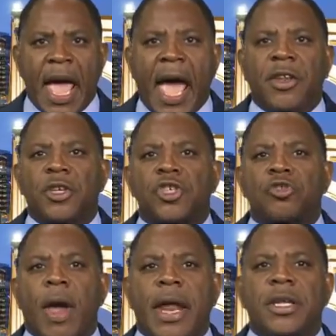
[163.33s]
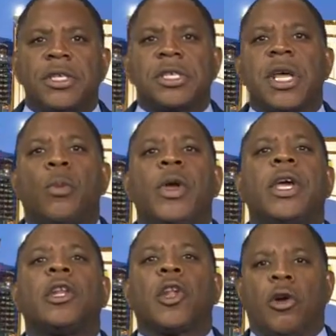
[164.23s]
and the strategies that we
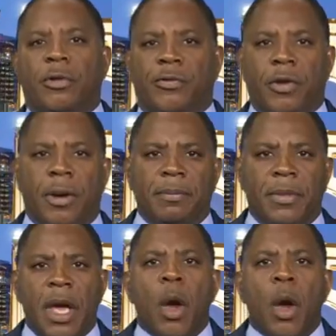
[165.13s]
can learn from.